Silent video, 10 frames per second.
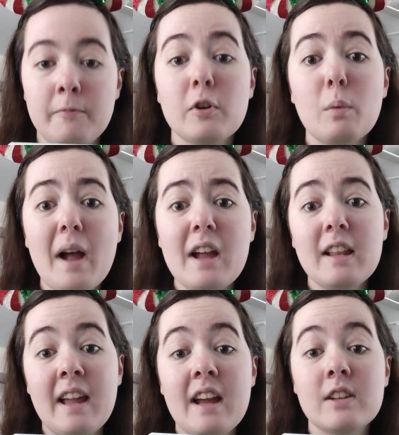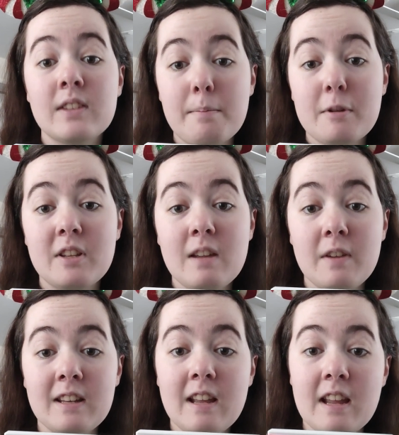For a while I had a separate
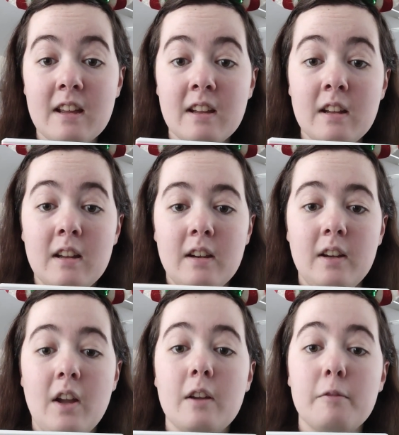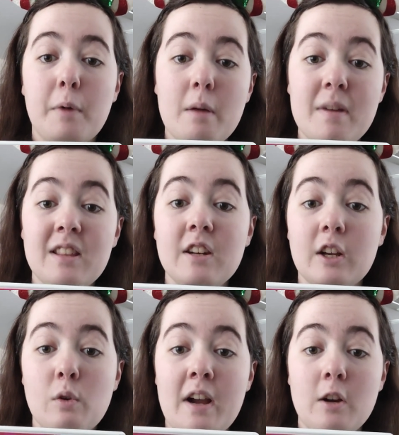DVD of Barbie and the
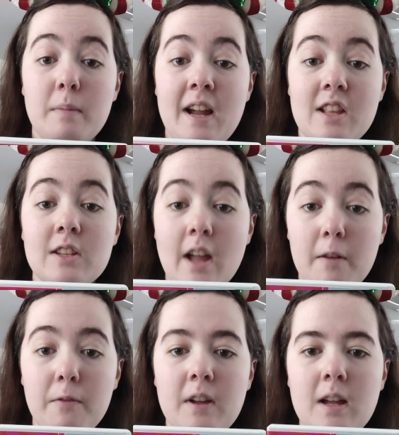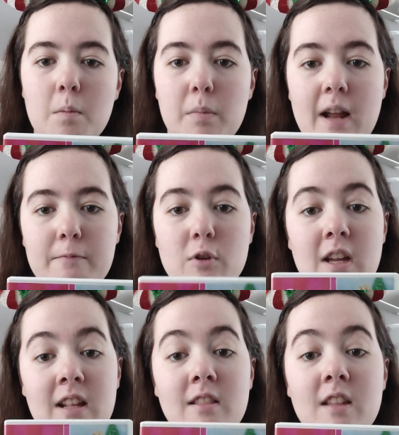Nutcracker by itself, but after
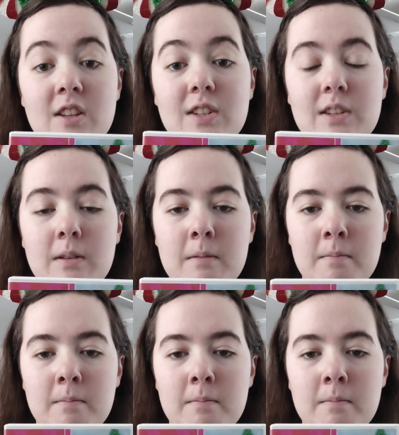getting this,